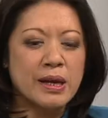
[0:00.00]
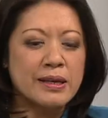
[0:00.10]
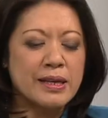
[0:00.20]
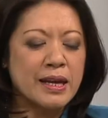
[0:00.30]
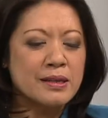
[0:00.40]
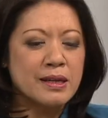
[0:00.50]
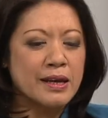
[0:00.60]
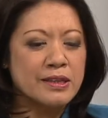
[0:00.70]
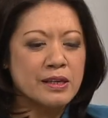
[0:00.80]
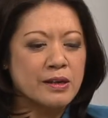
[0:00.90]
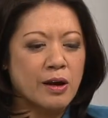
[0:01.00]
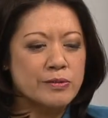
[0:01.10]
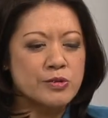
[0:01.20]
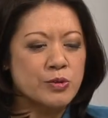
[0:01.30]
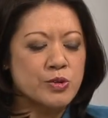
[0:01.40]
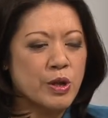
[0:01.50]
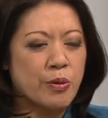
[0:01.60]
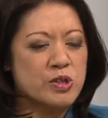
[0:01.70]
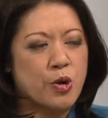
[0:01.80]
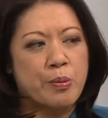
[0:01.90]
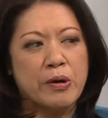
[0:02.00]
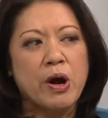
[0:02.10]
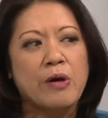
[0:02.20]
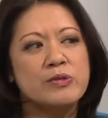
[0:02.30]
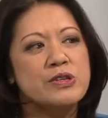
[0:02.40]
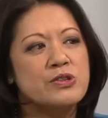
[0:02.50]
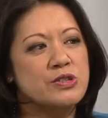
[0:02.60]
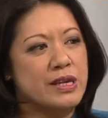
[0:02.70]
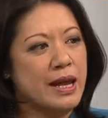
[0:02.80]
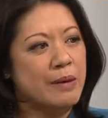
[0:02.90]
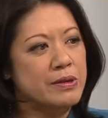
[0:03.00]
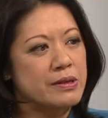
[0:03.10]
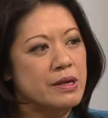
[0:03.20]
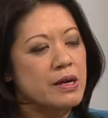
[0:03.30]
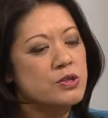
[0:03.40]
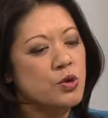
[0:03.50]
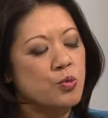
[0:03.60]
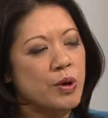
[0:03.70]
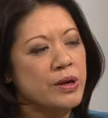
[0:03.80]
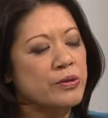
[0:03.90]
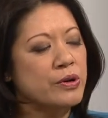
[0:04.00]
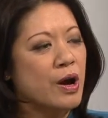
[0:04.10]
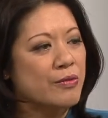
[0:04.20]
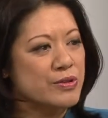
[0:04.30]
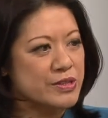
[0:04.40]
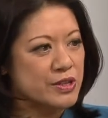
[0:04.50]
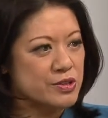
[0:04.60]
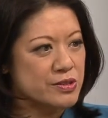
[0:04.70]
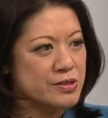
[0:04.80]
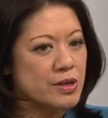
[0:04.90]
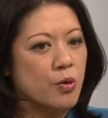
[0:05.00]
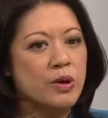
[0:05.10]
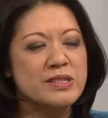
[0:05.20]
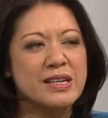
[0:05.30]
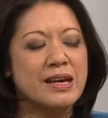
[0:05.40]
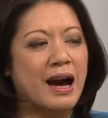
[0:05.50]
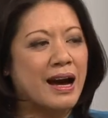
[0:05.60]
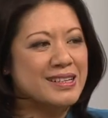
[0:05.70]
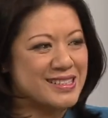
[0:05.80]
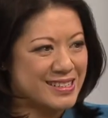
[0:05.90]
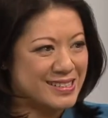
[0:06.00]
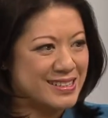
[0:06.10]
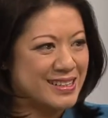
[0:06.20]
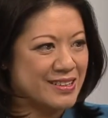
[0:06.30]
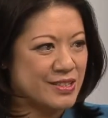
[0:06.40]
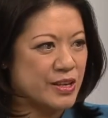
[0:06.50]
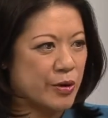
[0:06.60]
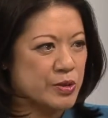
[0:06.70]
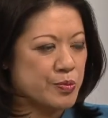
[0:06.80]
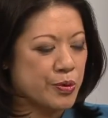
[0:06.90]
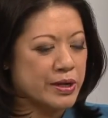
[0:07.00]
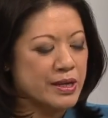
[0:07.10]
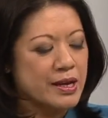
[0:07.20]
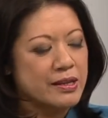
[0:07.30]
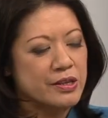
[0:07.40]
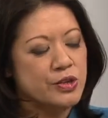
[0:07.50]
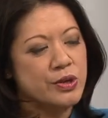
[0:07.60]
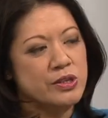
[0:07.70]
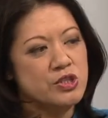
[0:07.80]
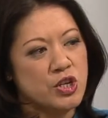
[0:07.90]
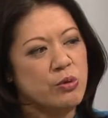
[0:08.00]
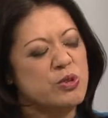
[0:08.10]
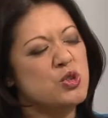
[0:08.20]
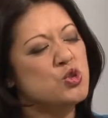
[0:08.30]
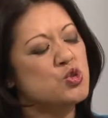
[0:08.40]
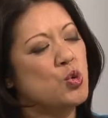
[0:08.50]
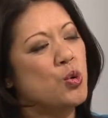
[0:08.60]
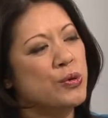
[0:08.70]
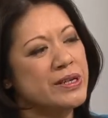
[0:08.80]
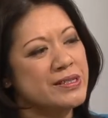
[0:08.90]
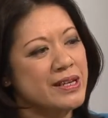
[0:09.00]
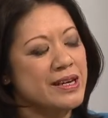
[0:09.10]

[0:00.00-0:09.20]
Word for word: again, I think social networks are about conversations that happen. So what are the conversations? What is the content, again, to Gary's point, that you can share, the stories